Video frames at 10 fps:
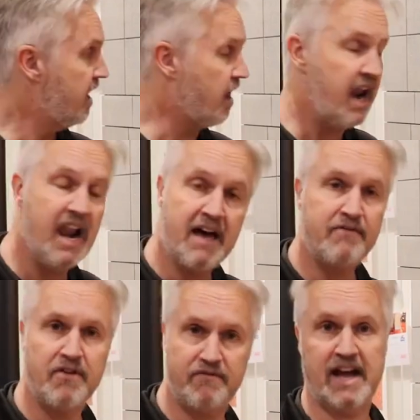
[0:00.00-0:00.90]
And I
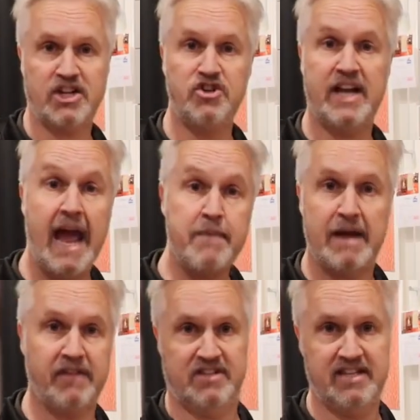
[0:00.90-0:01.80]
love the fact you can
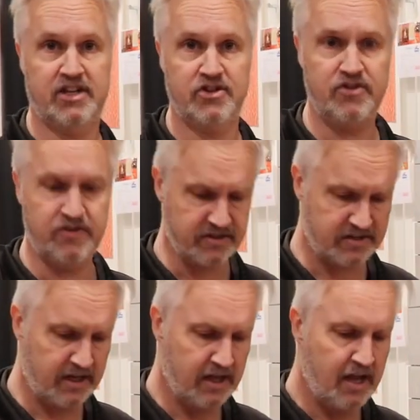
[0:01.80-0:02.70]
make this heater do this.